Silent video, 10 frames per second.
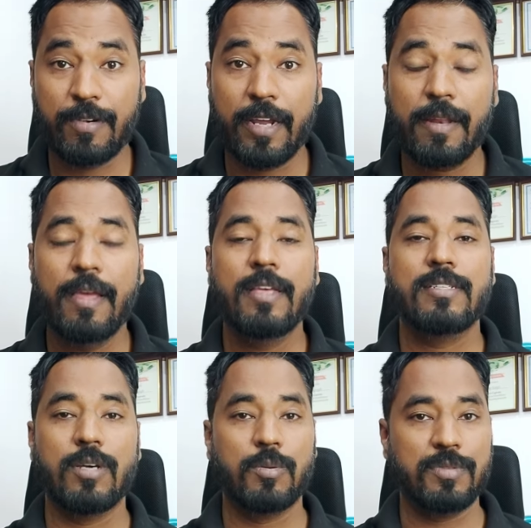right?
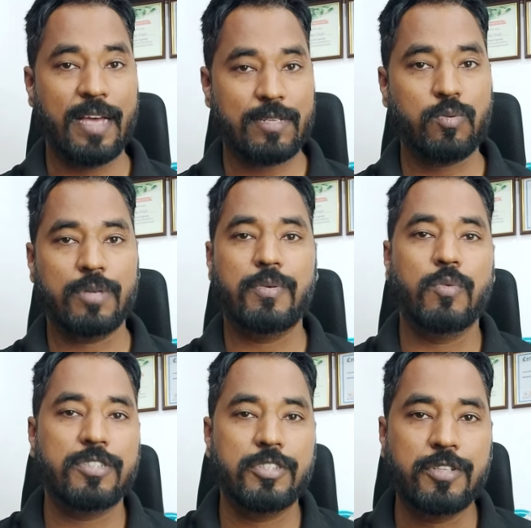So that's what we
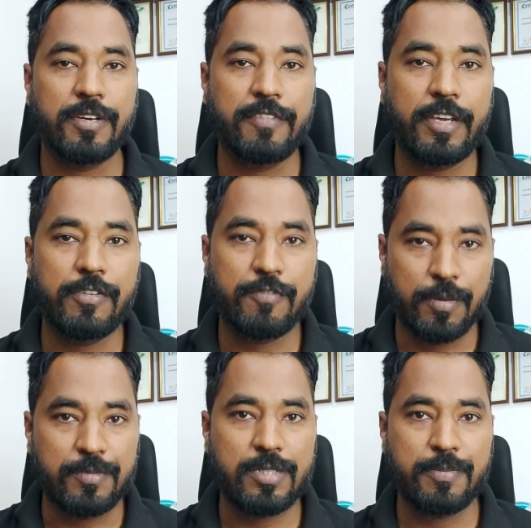wanted to convey you
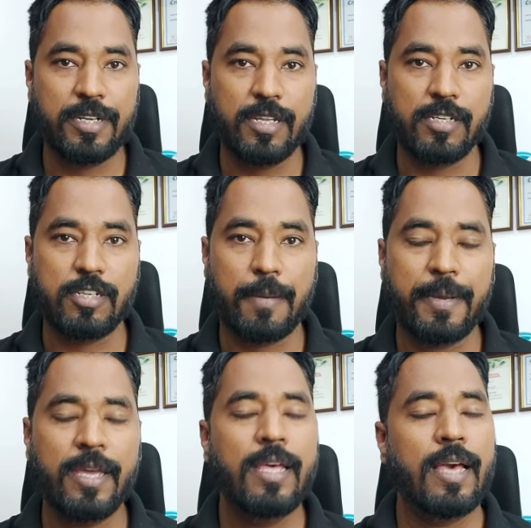from this particular
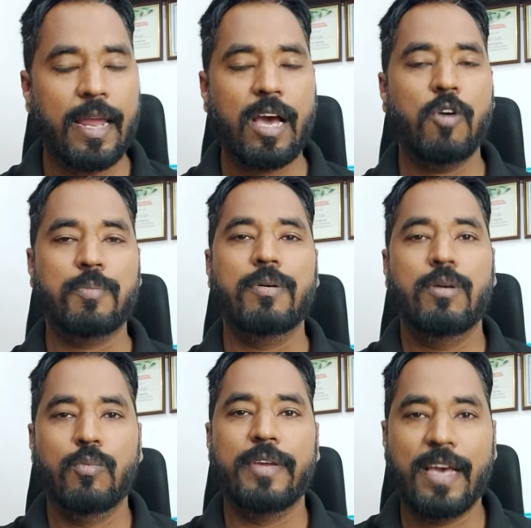topic, and I hope
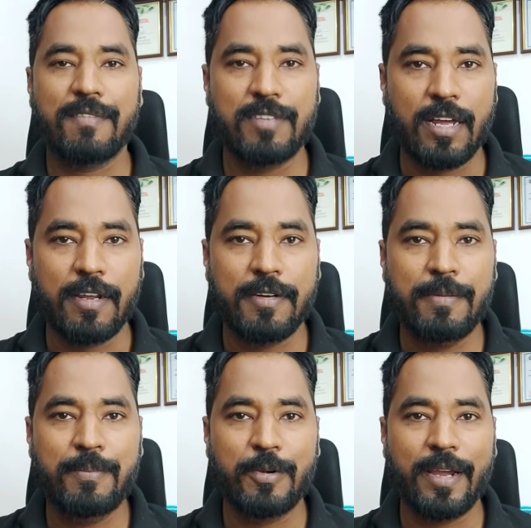we have done it,
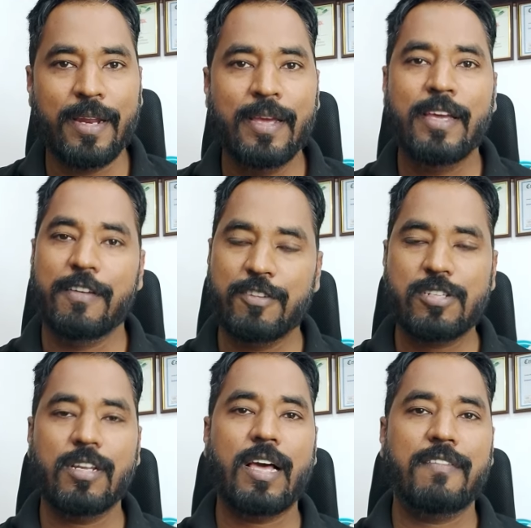right? If you
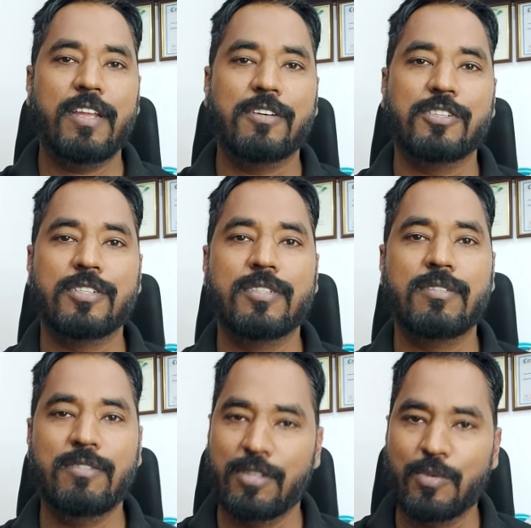still have any
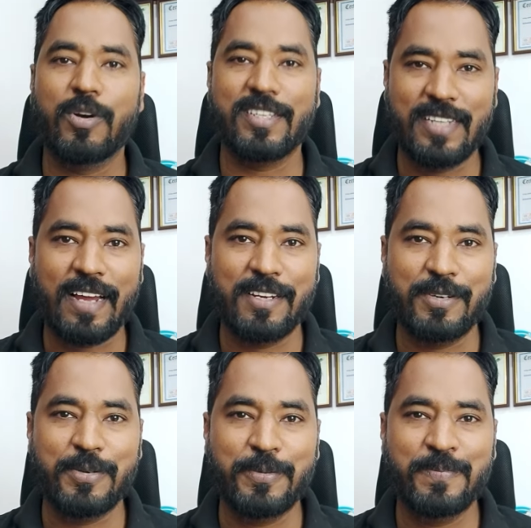questions, you know what exactly
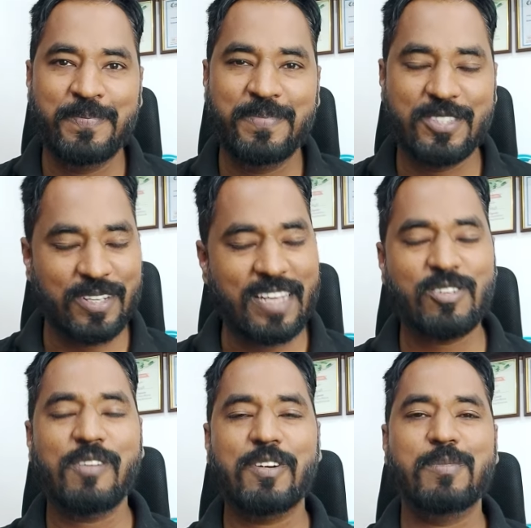to do. So that's
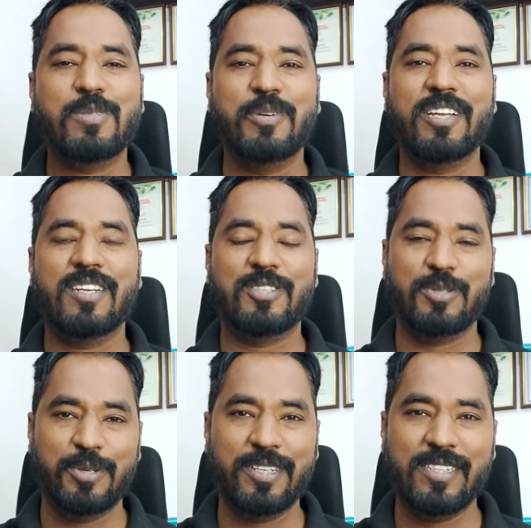all from this particular
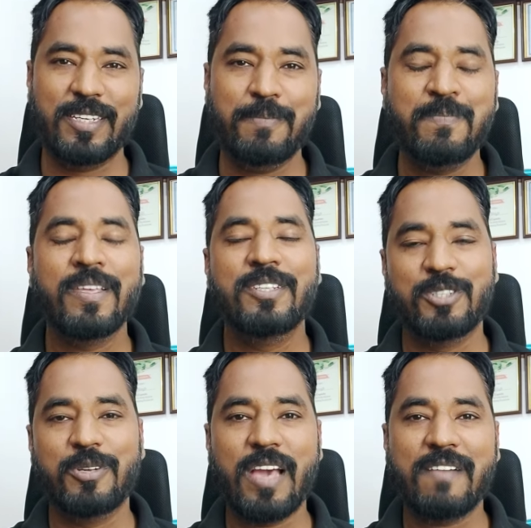tutorial team.
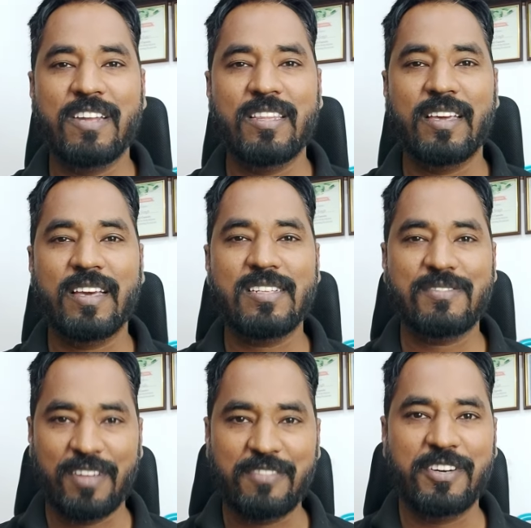Should you have anything else,
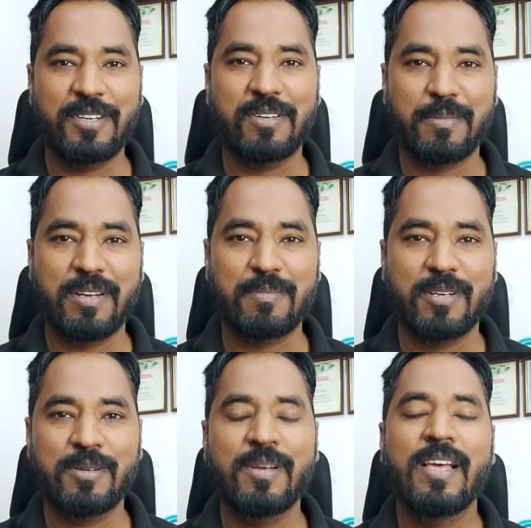feel free to comment
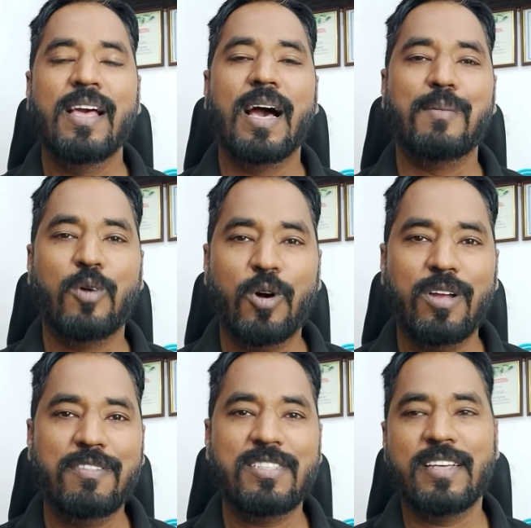below. I'm
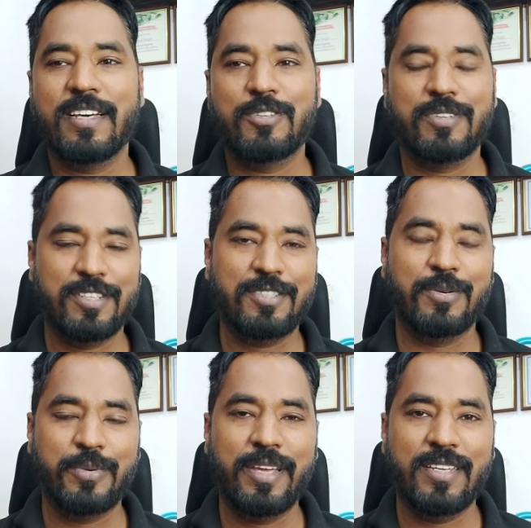always there to address
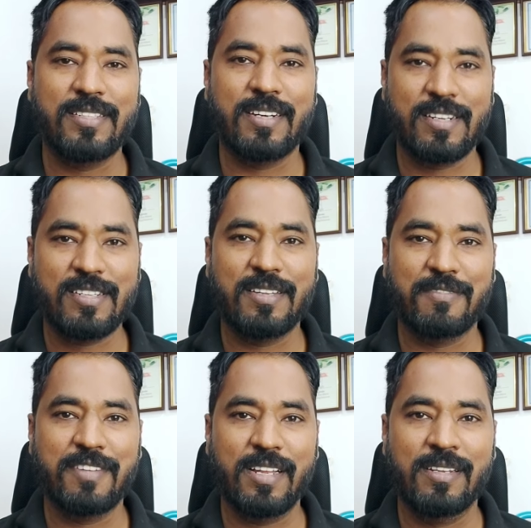your queries and answer
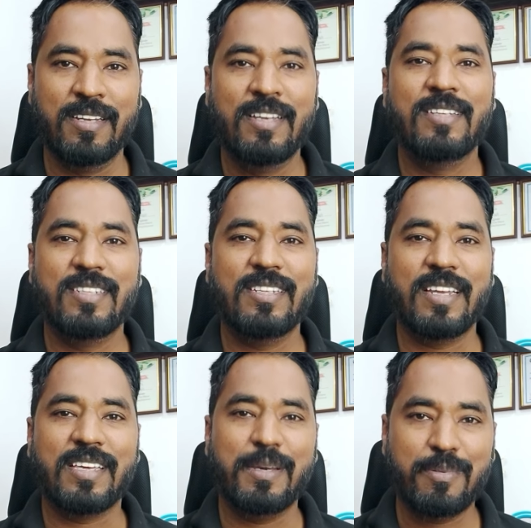them well. Till
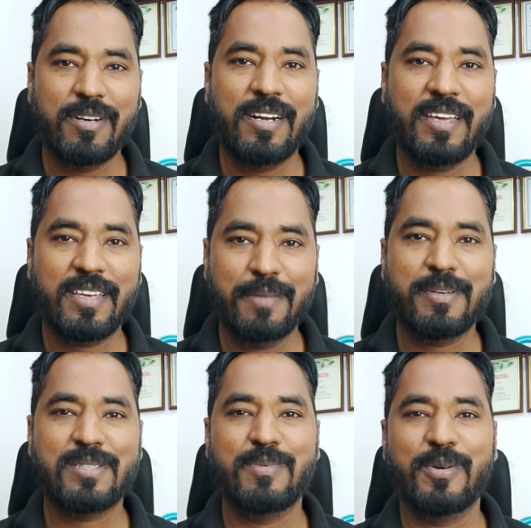then, keep learning, keep
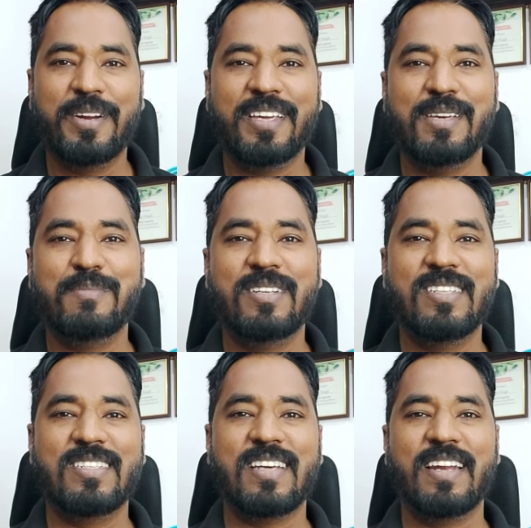exploring, keep
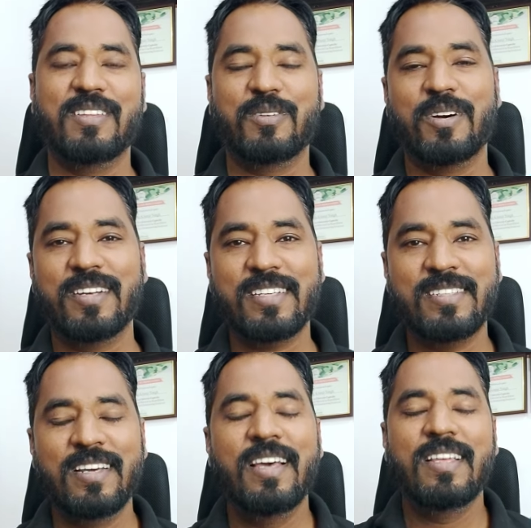understanding the
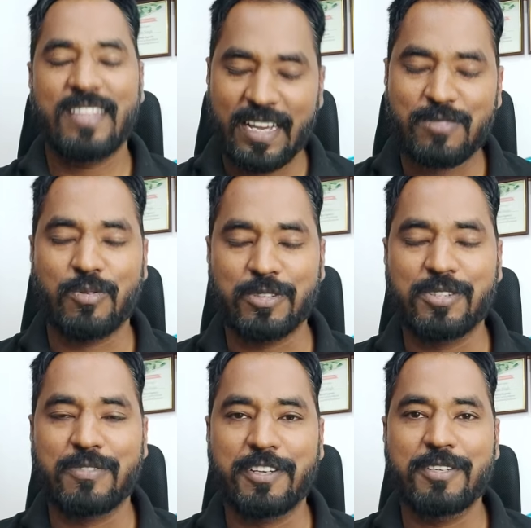context. Thanks for
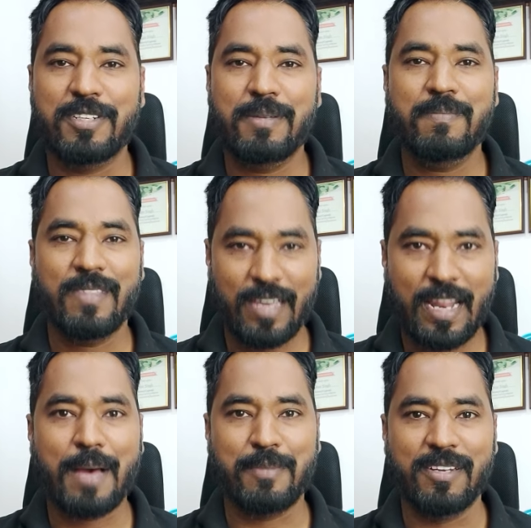watching the video team,
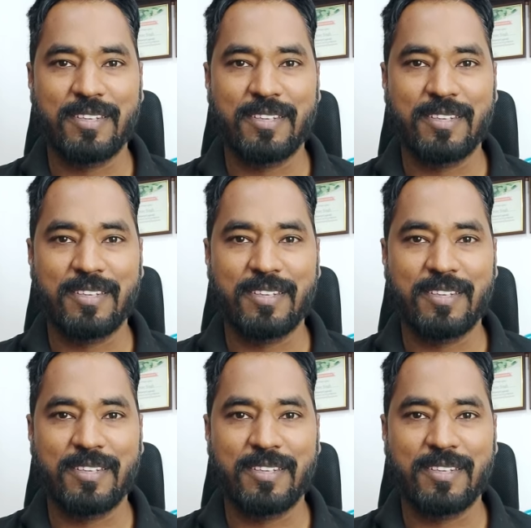and happy